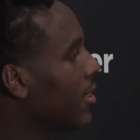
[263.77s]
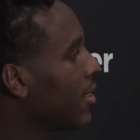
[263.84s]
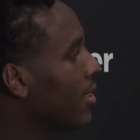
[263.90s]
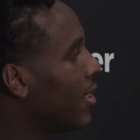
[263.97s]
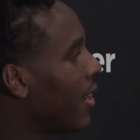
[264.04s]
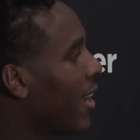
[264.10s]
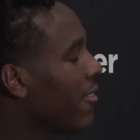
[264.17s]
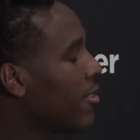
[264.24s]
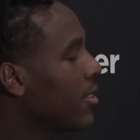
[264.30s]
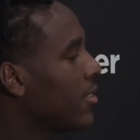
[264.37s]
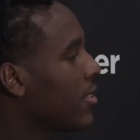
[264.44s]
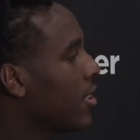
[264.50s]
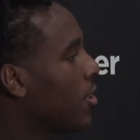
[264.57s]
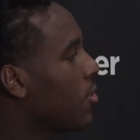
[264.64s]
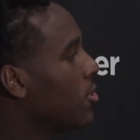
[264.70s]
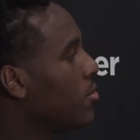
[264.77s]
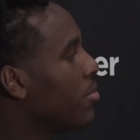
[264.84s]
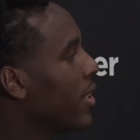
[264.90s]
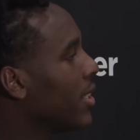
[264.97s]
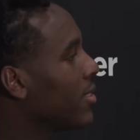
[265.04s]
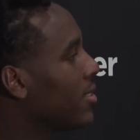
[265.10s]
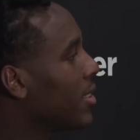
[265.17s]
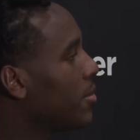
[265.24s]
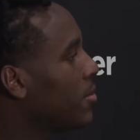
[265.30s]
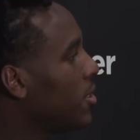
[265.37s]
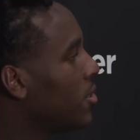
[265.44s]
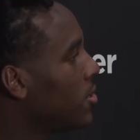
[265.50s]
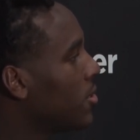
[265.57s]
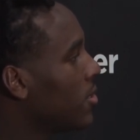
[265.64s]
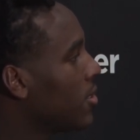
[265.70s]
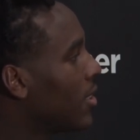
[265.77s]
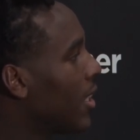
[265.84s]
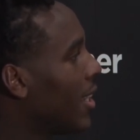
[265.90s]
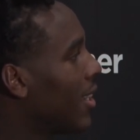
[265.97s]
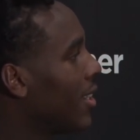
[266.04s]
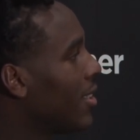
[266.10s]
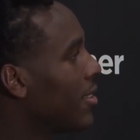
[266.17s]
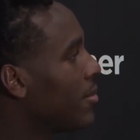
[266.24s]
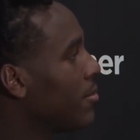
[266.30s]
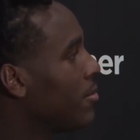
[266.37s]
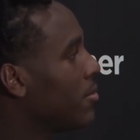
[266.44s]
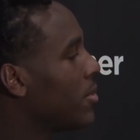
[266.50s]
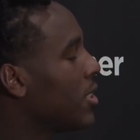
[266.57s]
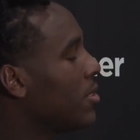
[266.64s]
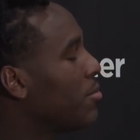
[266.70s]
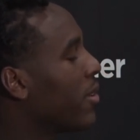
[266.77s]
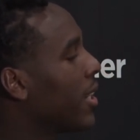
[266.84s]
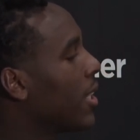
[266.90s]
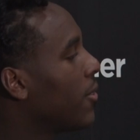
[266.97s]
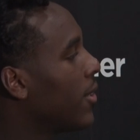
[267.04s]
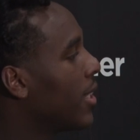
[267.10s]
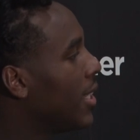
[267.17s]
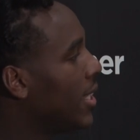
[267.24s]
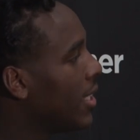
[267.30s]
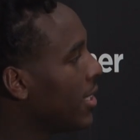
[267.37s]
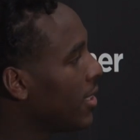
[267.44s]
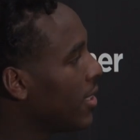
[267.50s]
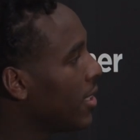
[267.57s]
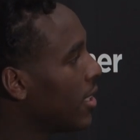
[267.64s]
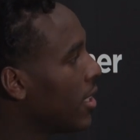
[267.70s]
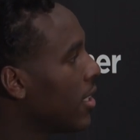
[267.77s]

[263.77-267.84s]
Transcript: You know, every coach brings something new and just bring what he